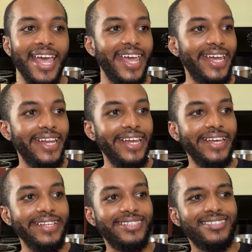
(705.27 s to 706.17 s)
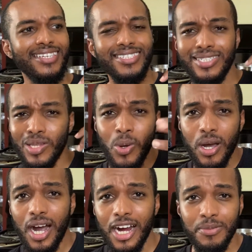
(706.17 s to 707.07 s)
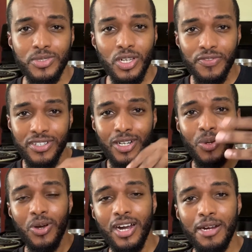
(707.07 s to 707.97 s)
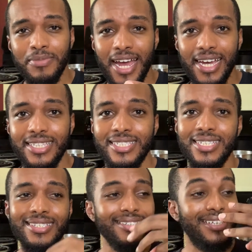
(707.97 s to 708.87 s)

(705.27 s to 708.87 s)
It's low carb, so if you're on a low carb diet,